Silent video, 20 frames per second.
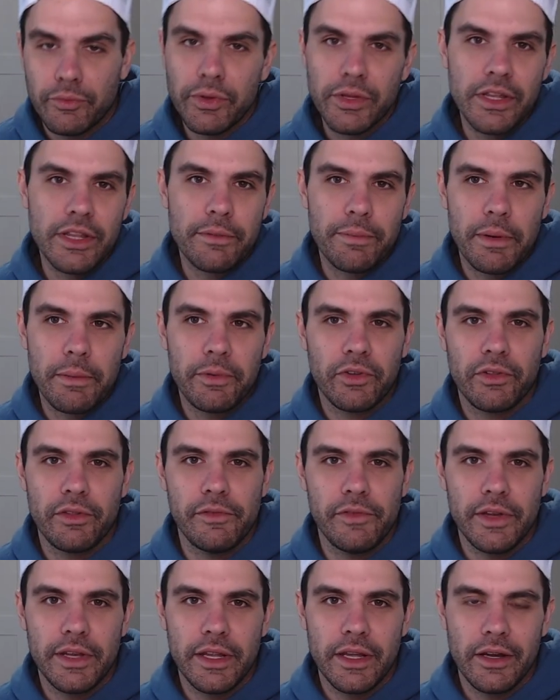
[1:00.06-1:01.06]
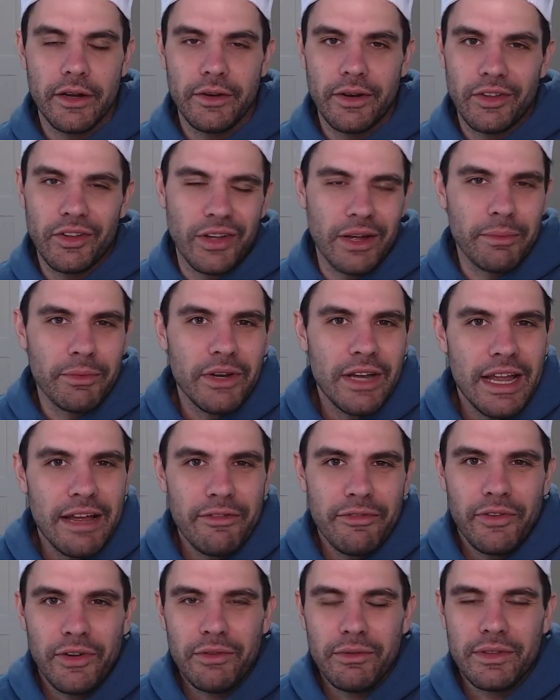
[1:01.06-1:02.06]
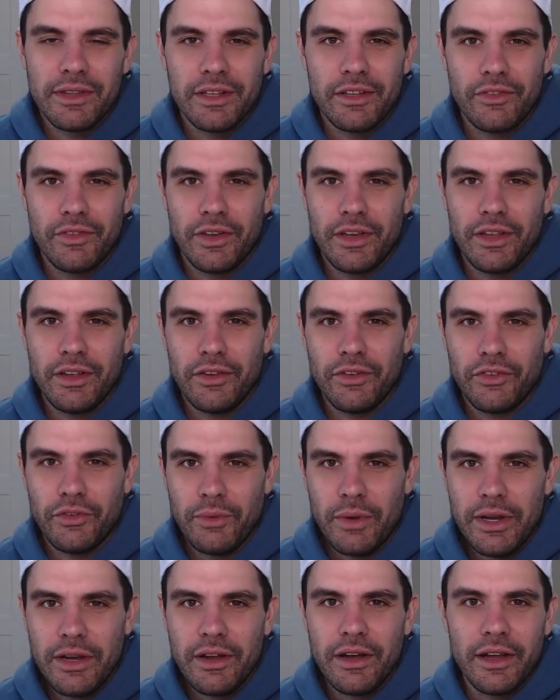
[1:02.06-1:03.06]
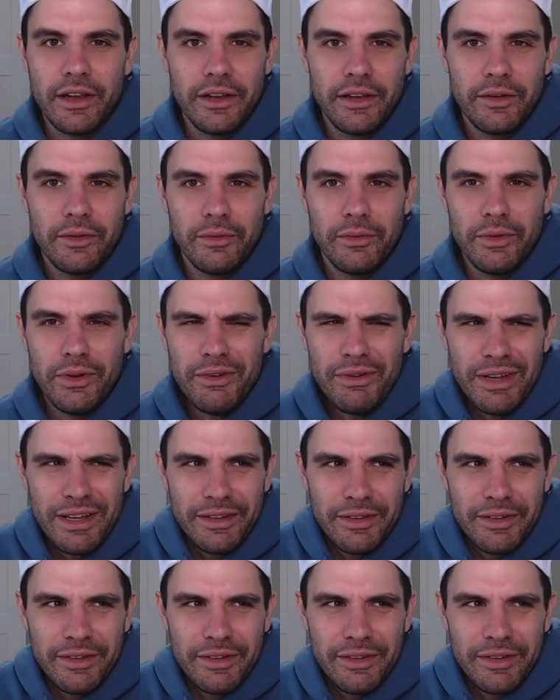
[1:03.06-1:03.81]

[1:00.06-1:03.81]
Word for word: really the purpose of the video. Look, I'm going to have fun with these videos. Why not? What do I